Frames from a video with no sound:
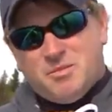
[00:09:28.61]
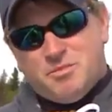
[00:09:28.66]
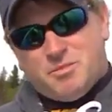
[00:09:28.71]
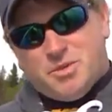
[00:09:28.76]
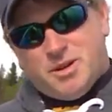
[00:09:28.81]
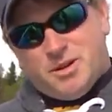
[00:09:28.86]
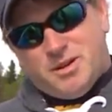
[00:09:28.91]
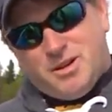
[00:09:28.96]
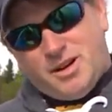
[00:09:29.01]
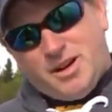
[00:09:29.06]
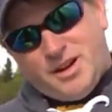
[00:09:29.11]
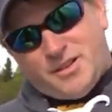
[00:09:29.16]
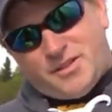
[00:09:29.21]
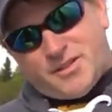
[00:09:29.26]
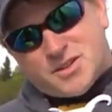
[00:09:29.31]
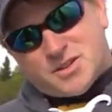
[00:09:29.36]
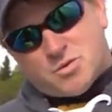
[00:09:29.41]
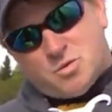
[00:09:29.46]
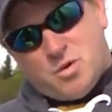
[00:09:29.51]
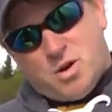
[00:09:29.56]
but look at
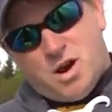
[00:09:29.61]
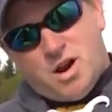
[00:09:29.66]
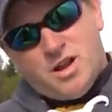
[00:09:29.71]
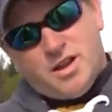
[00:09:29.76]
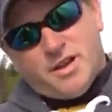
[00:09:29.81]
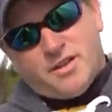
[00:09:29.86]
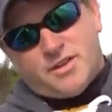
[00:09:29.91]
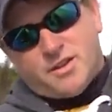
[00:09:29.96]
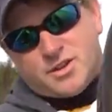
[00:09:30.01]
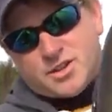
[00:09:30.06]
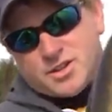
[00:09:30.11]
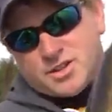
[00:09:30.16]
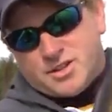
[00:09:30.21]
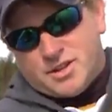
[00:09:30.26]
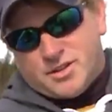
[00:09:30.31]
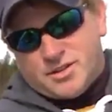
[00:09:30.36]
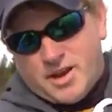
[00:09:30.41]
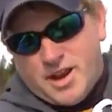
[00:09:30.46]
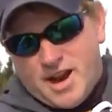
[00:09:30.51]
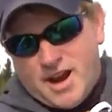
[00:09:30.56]
this walleye. They're just
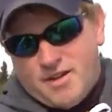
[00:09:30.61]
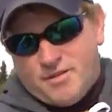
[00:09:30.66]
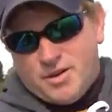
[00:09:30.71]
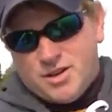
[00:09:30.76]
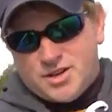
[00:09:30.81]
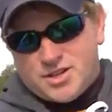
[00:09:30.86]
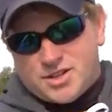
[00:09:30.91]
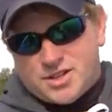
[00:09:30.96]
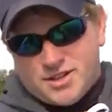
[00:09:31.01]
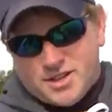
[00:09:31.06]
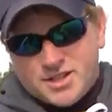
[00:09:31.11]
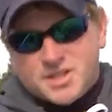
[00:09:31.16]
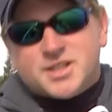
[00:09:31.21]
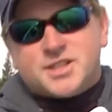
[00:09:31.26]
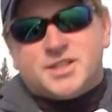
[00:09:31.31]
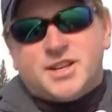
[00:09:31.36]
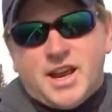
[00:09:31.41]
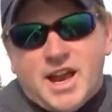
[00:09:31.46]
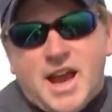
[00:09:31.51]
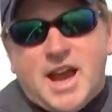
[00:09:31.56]
the average, this is
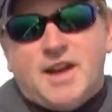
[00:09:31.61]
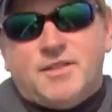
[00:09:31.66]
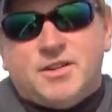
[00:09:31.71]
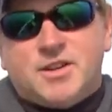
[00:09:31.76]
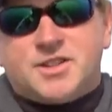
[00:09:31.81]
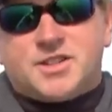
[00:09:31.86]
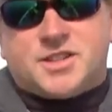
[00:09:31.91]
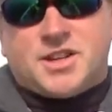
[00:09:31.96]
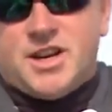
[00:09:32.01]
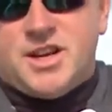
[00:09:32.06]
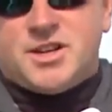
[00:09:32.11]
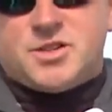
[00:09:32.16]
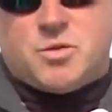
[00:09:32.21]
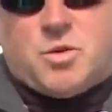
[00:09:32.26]
the average size